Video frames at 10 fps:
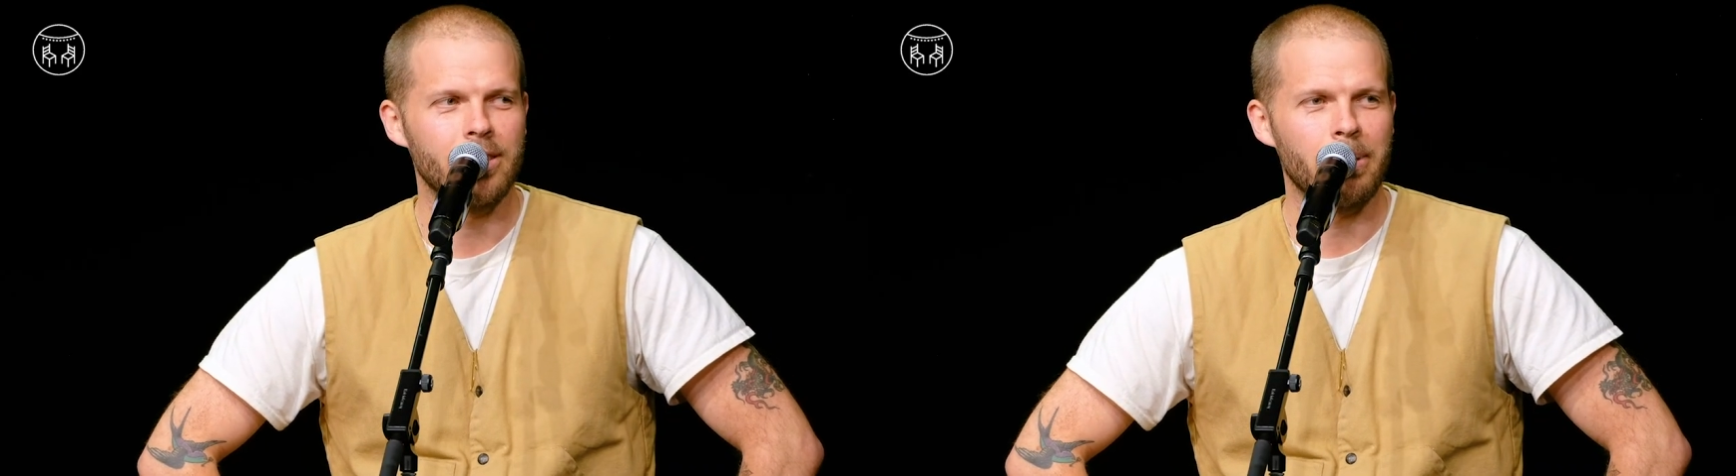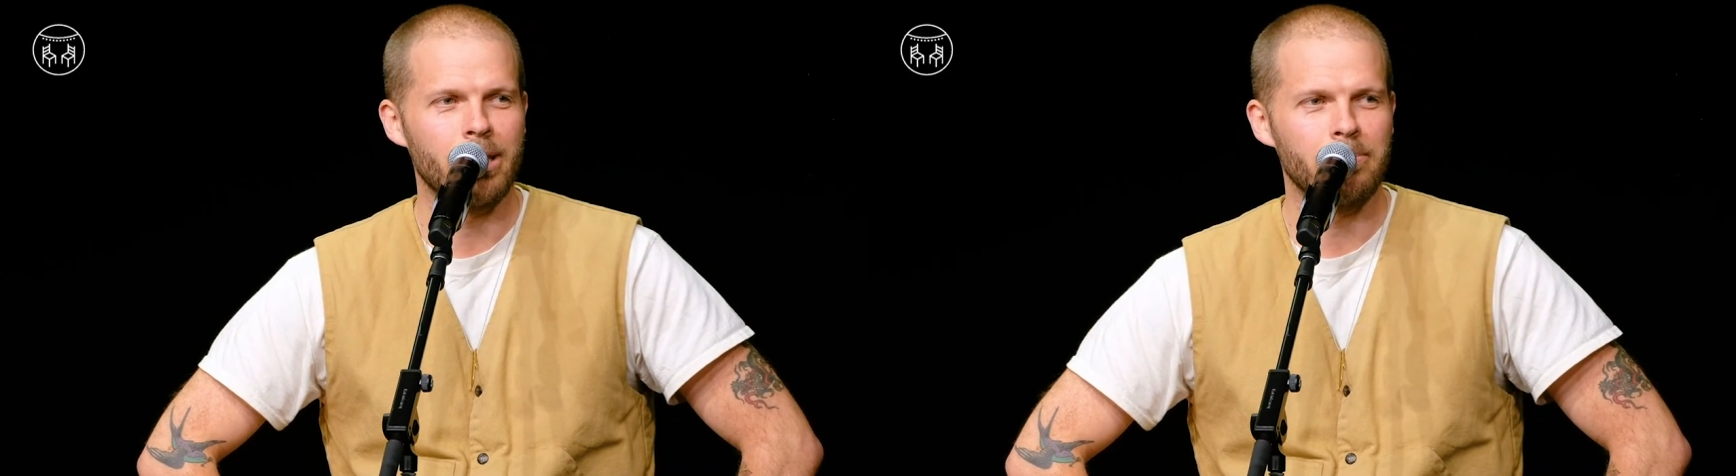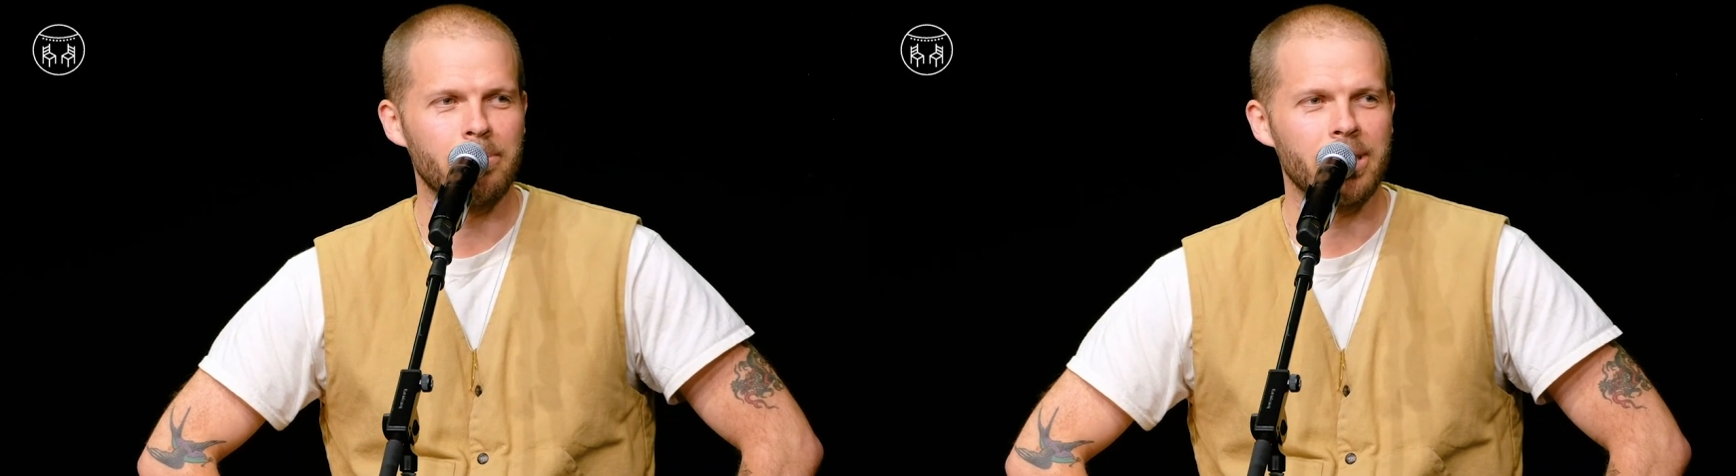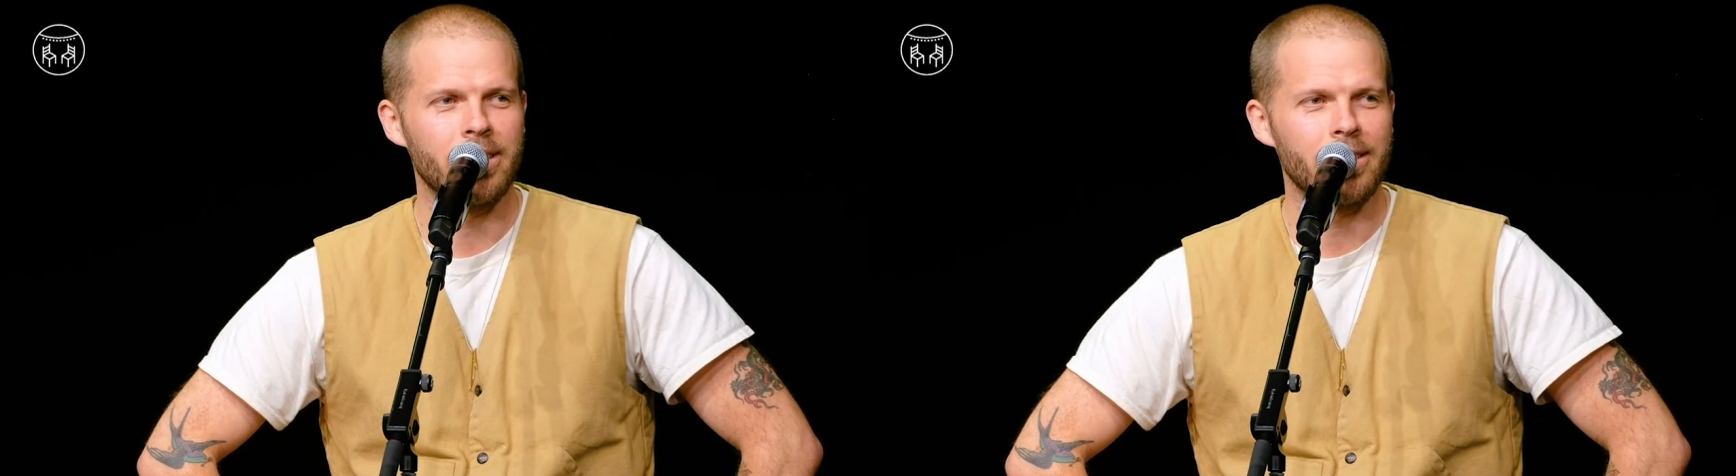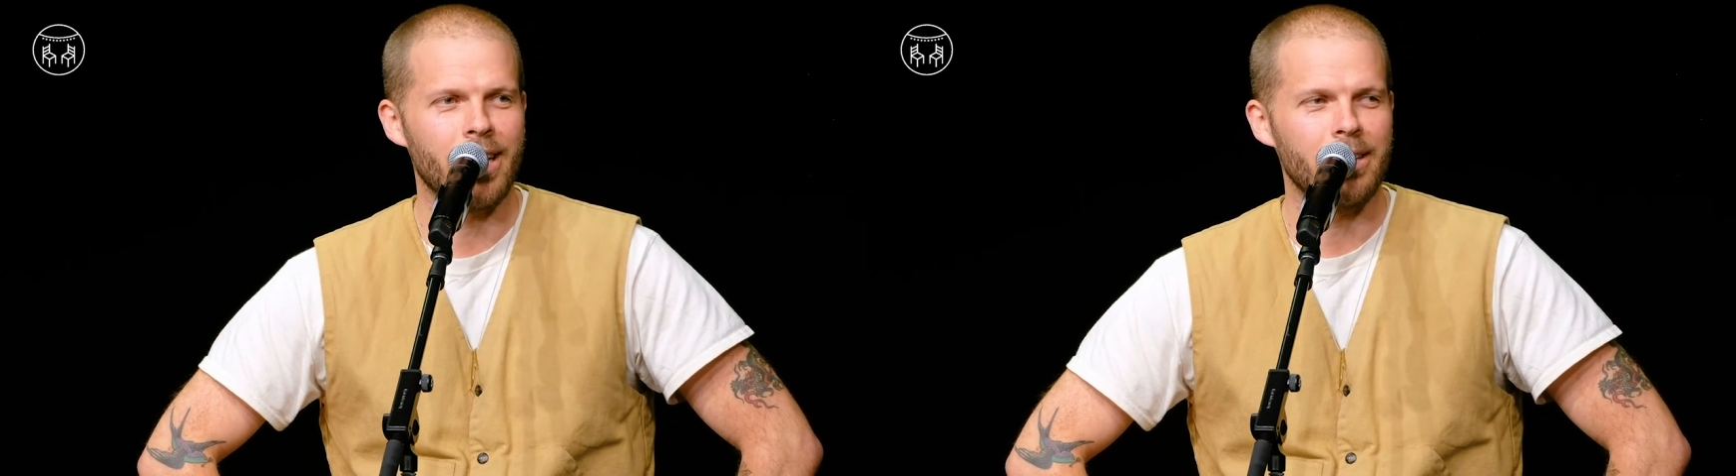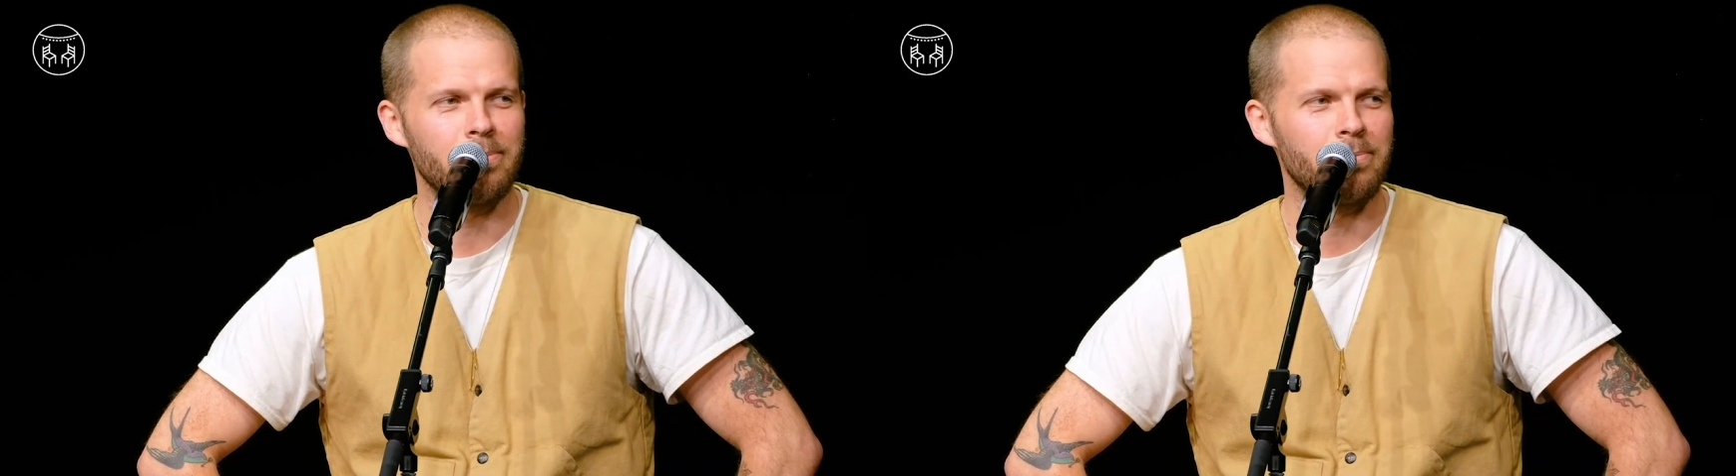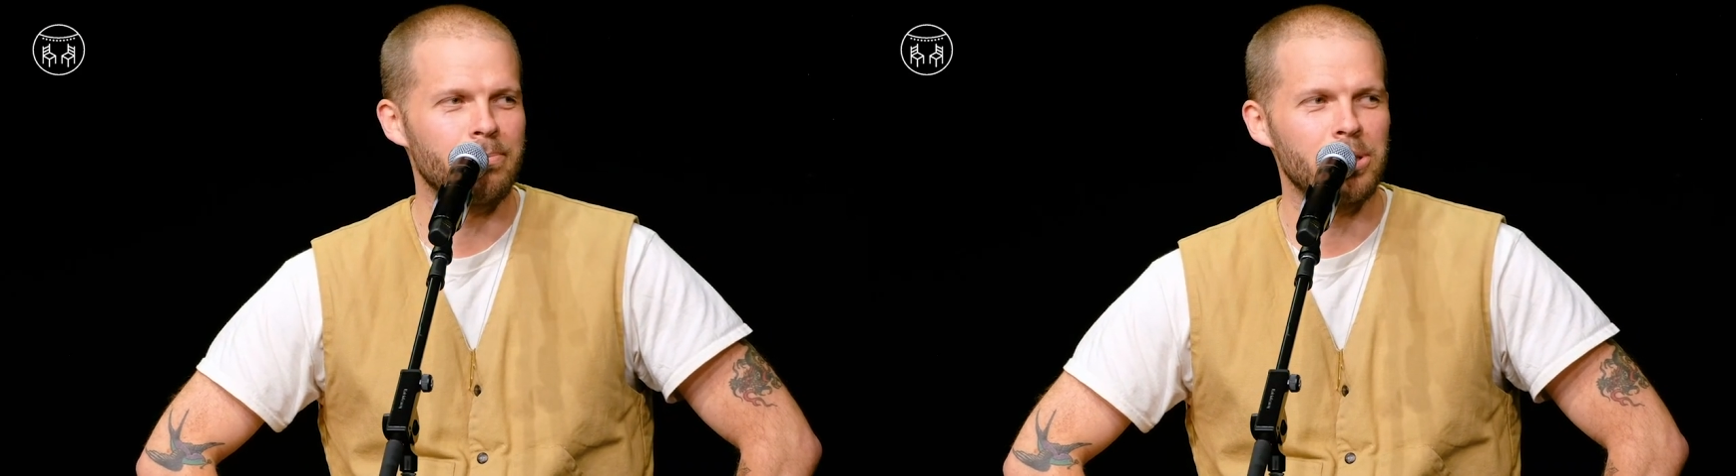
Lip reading: about being in that